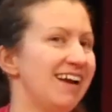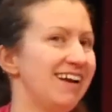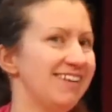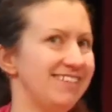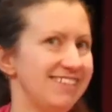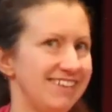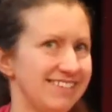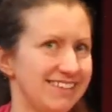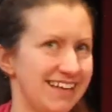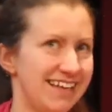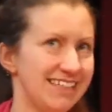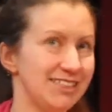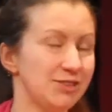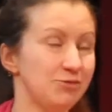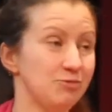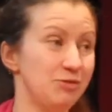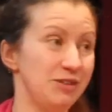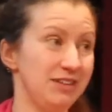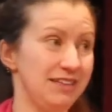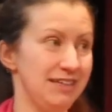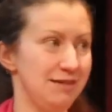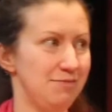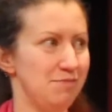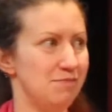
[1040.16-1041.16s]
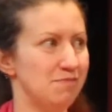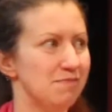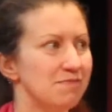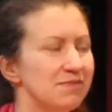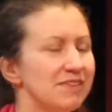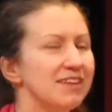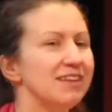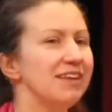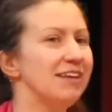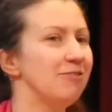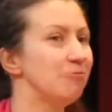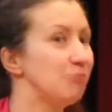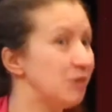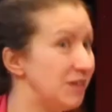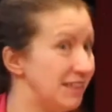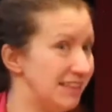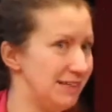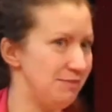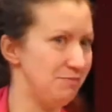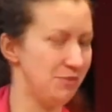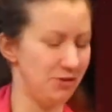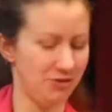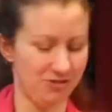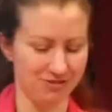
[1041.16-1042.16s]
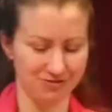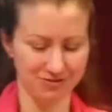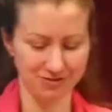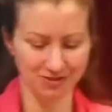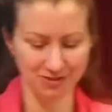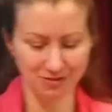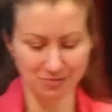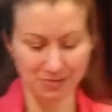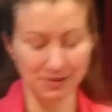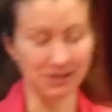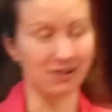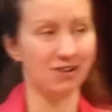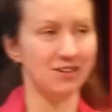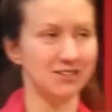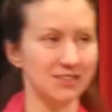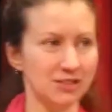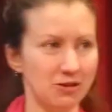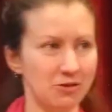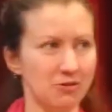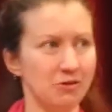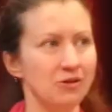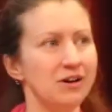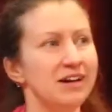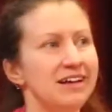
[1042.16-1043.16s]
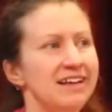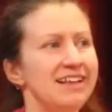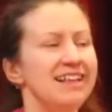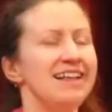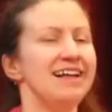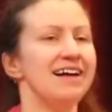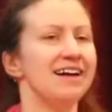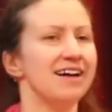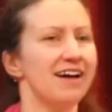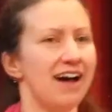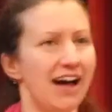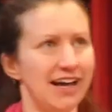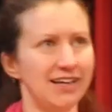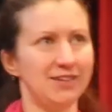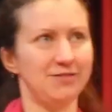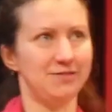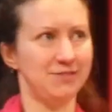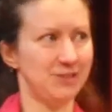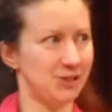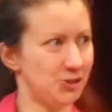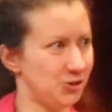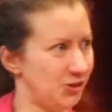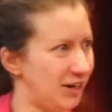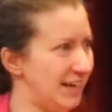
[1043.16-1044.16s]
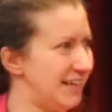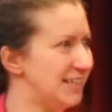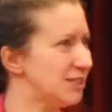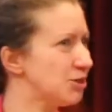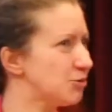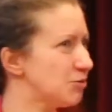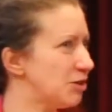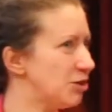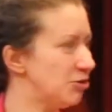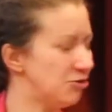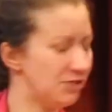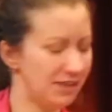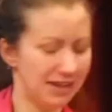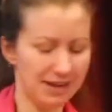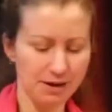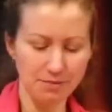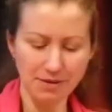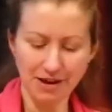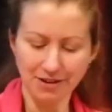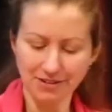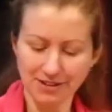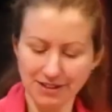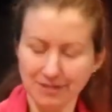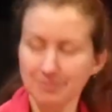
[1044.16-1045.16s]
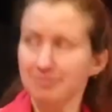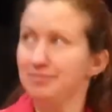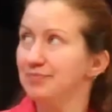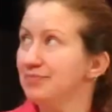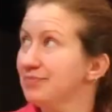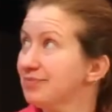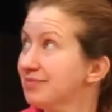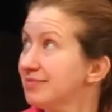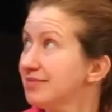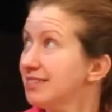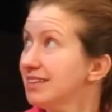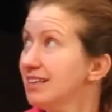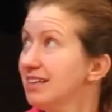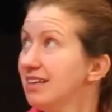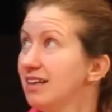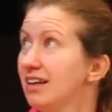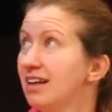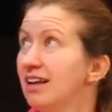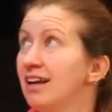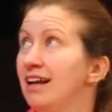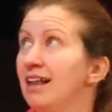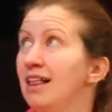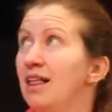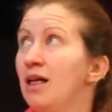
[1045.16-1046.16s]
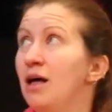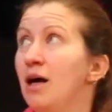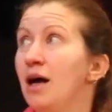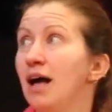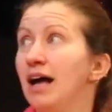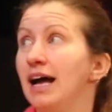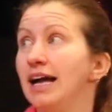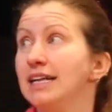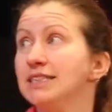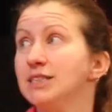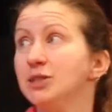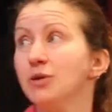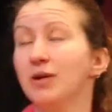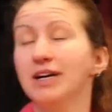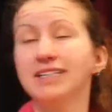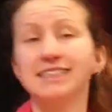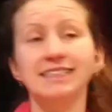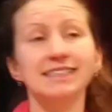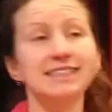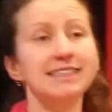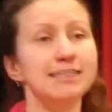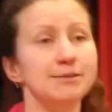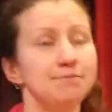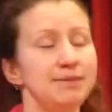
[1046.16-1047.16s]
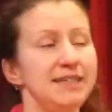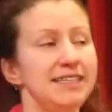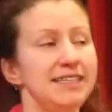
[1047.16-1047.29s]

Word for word: And I think that's really, really, really beautiful, but also kind of strange when you think about it. And so I did this